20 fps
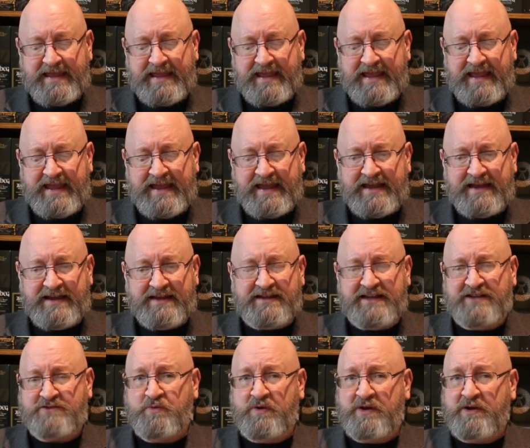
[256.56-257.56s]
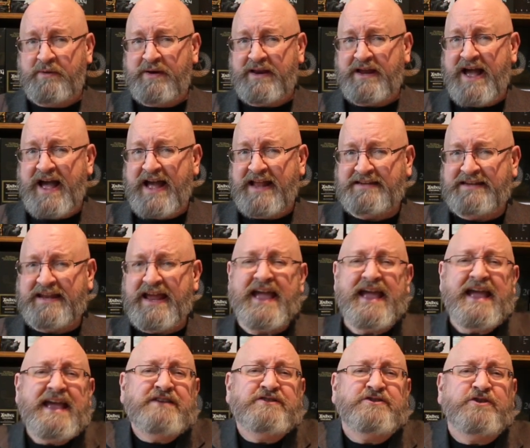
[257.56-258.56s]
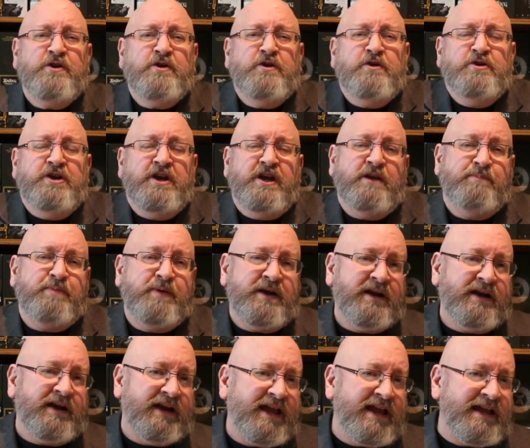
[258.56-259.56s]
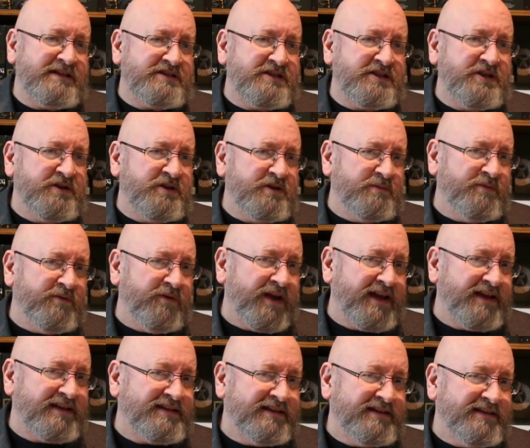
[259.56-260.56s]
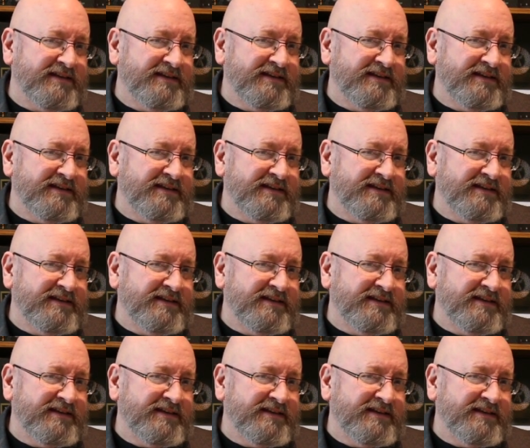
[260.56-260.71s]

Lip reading: and it's really, really hot day, so you're gonna put it in an ice cube, right?